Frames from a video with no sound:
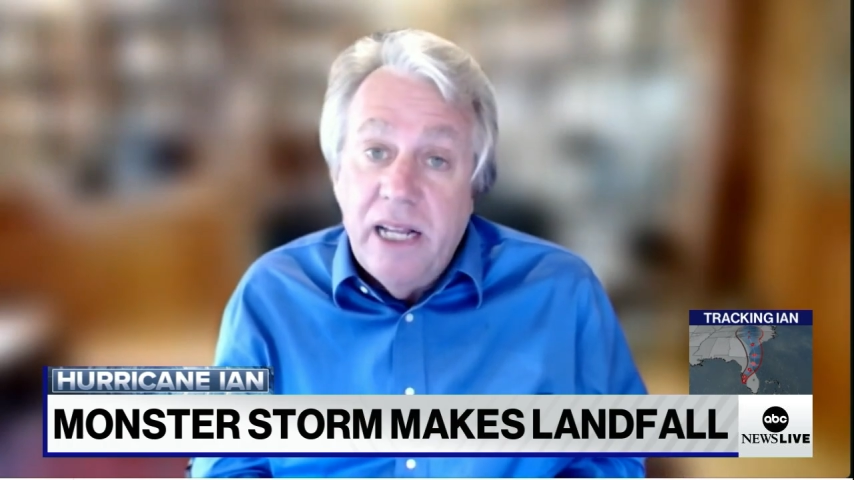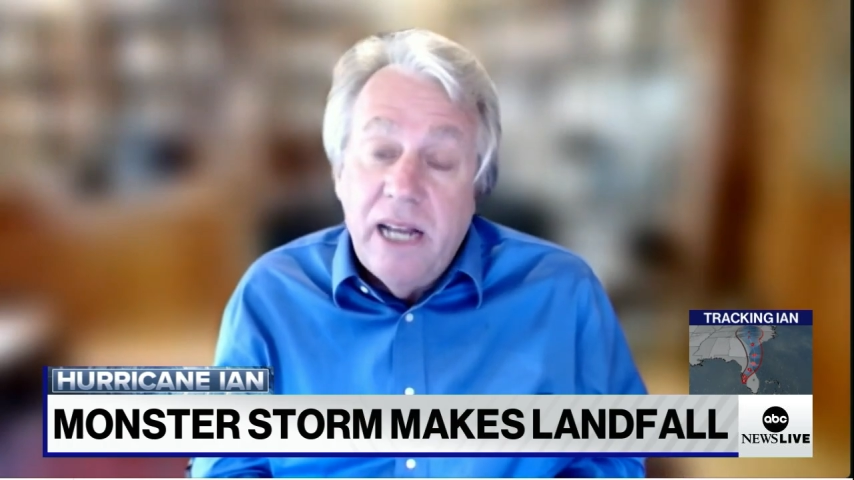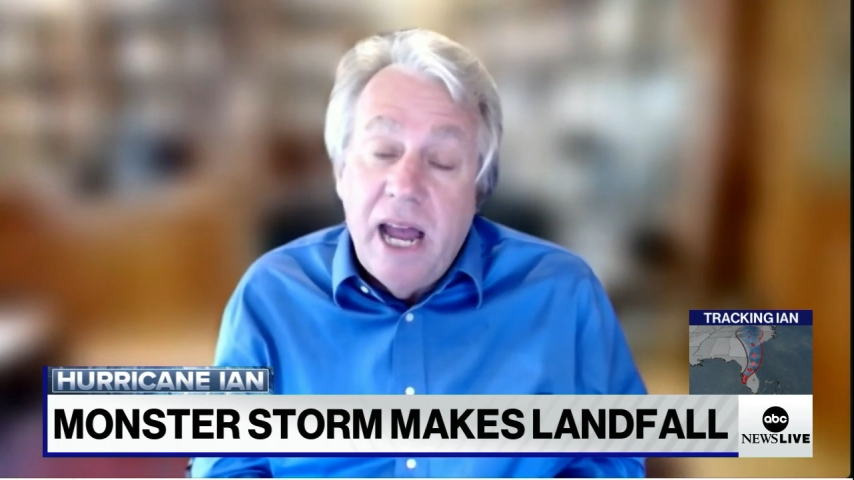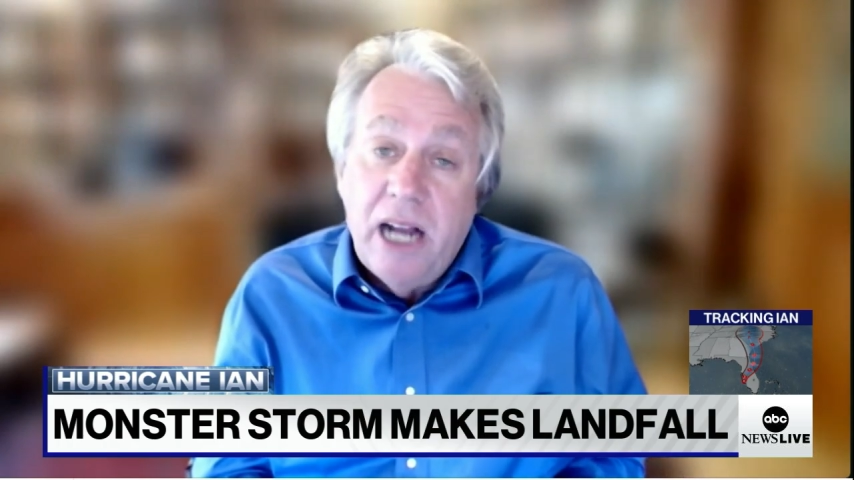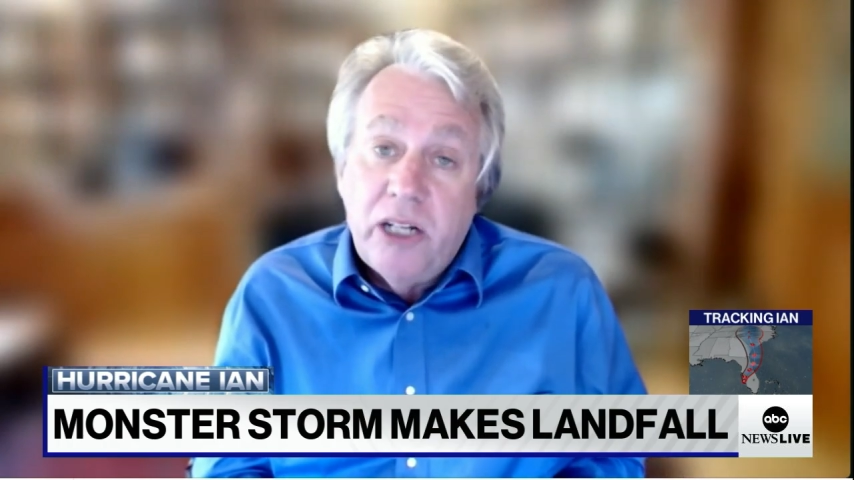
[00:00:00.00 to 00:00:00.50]

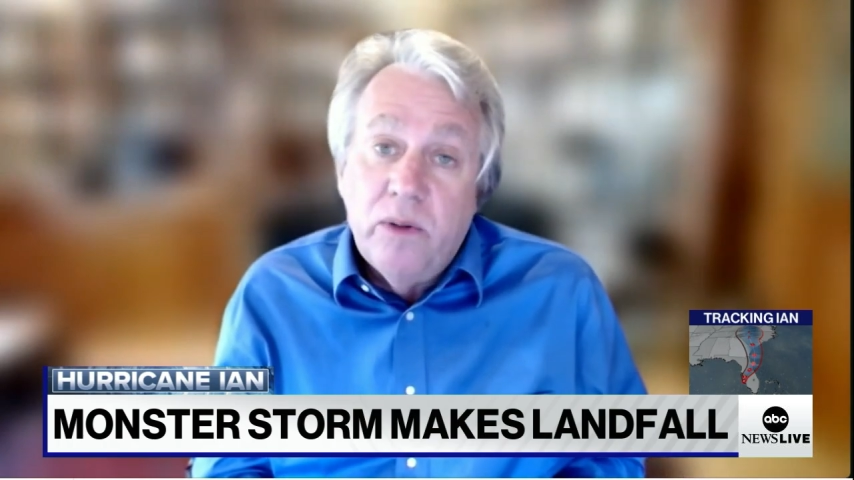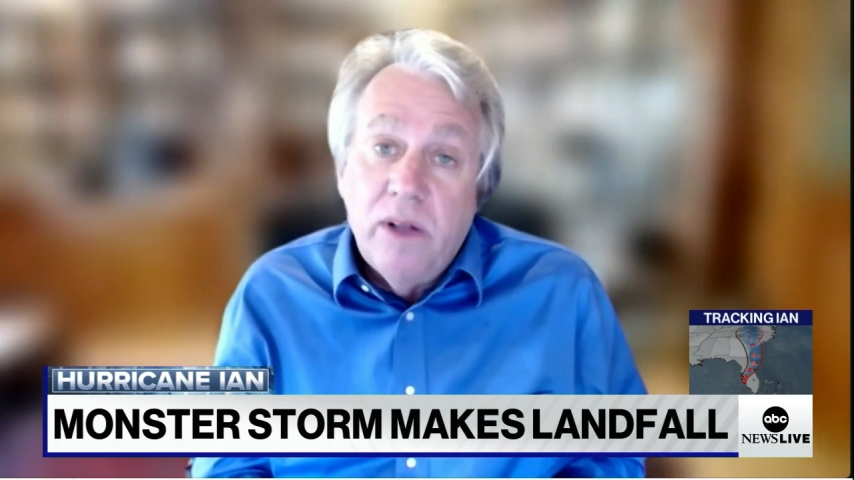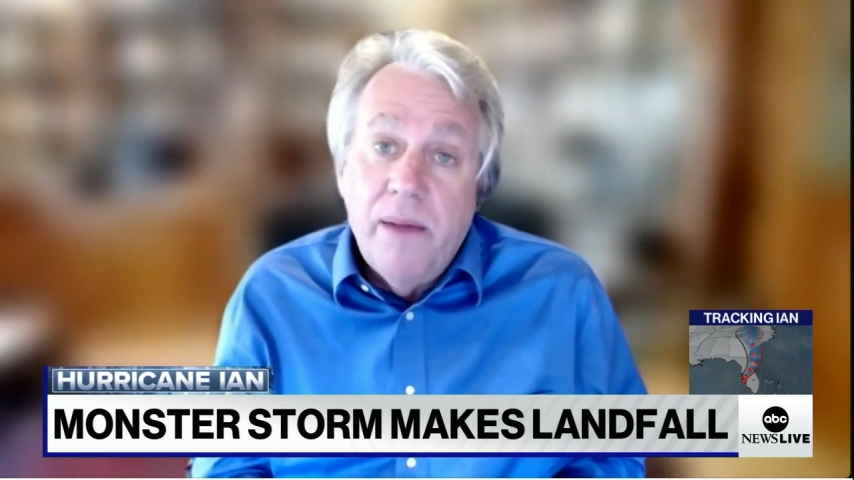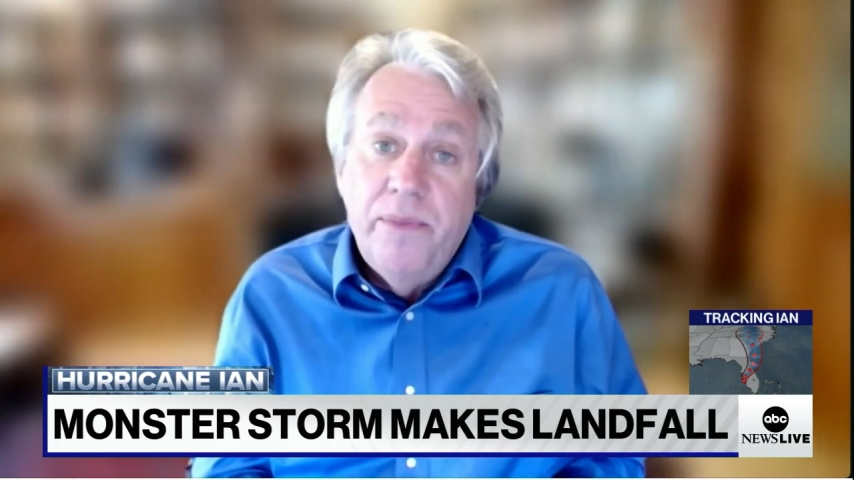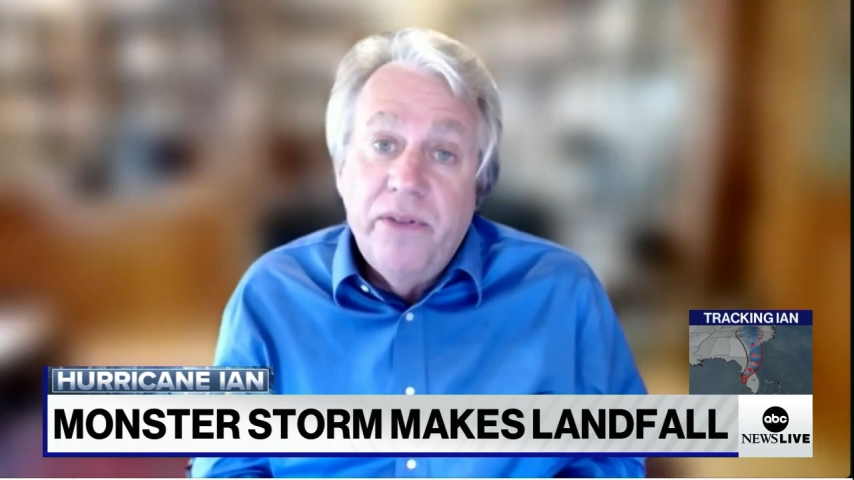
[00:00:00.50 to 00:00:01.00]
in
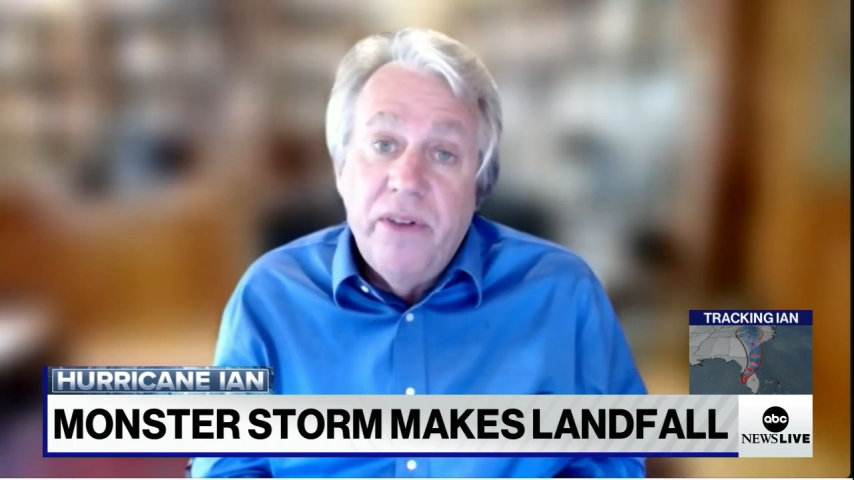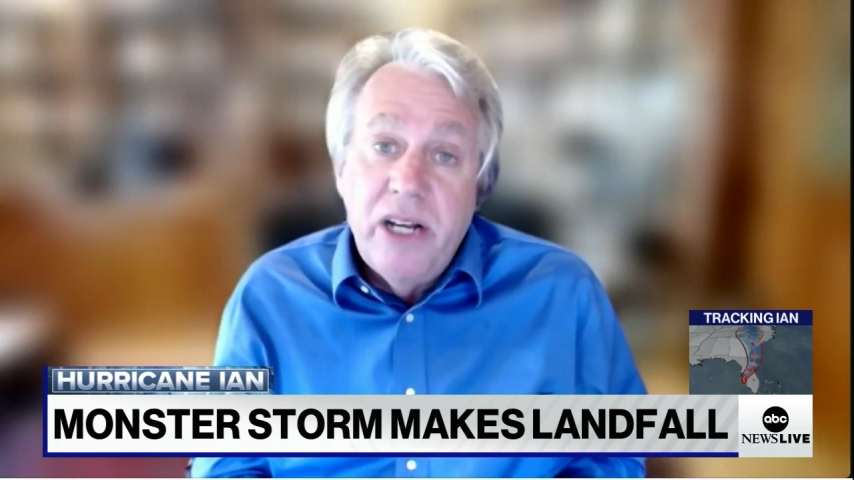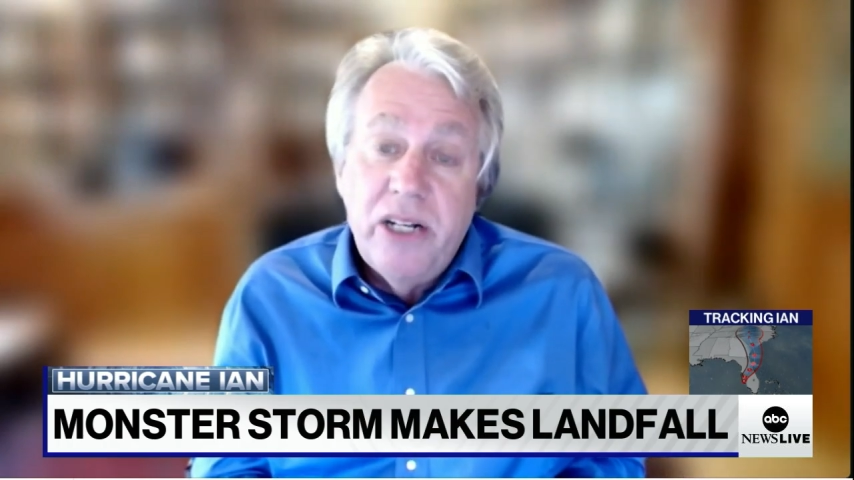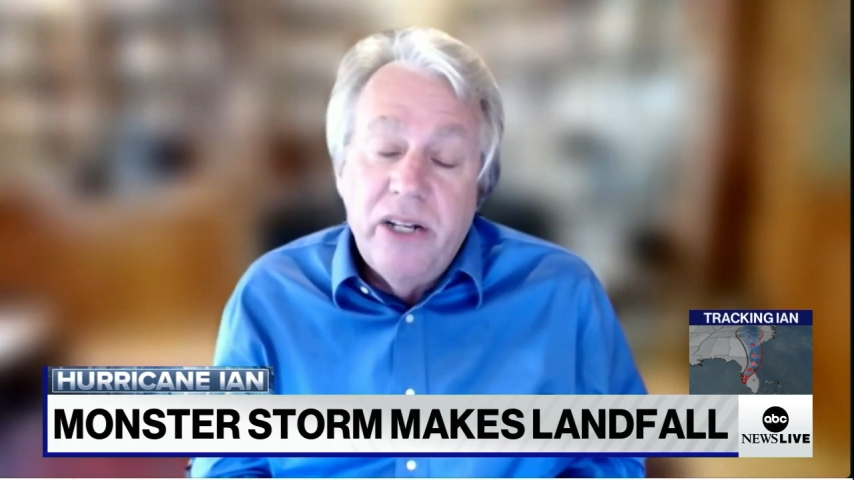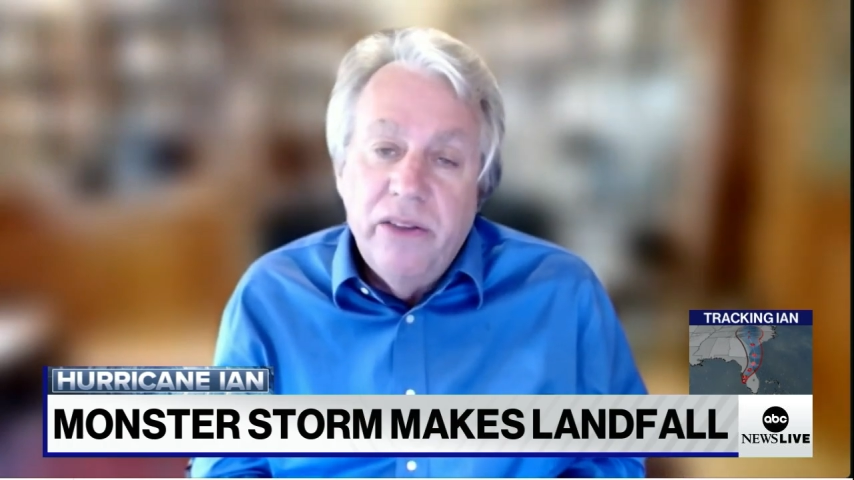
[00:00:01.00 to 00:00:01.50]
actual
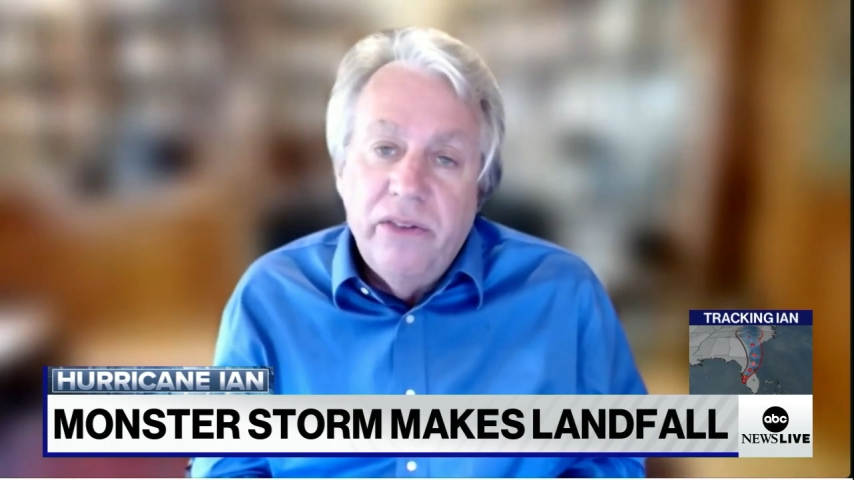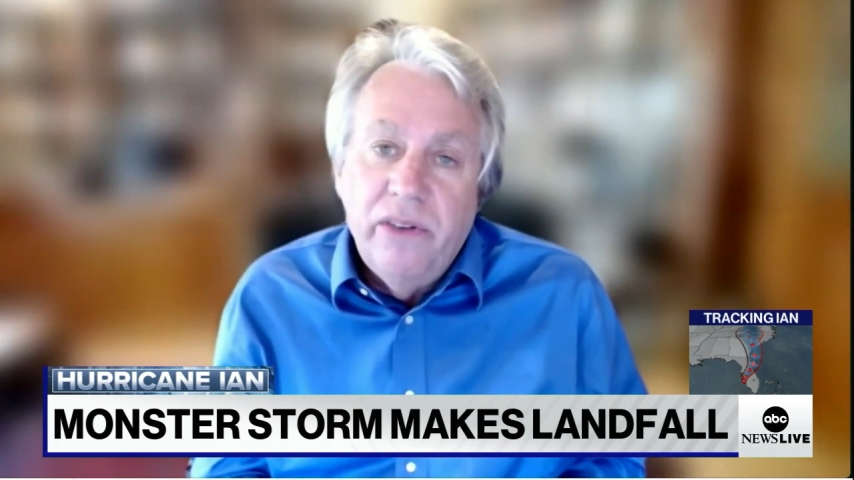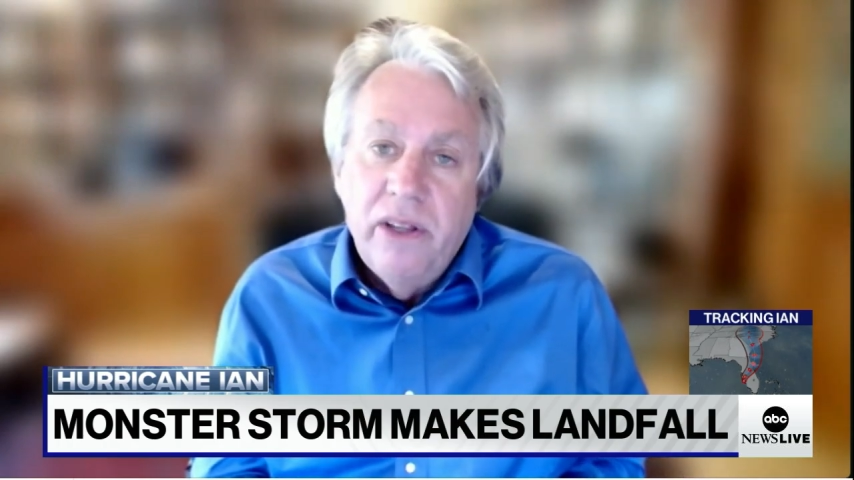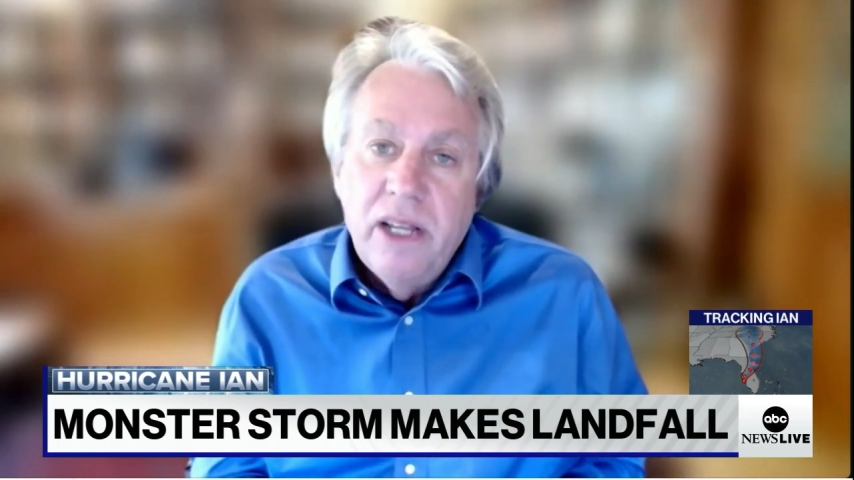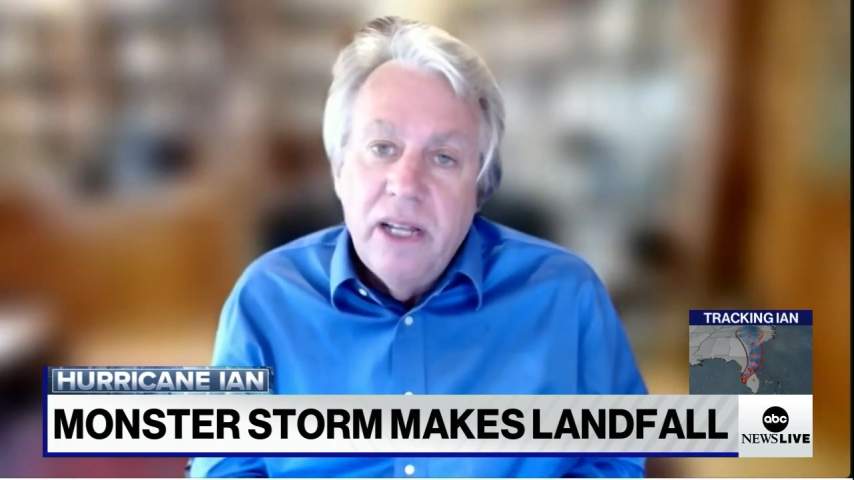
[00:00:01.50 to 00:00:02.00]
observations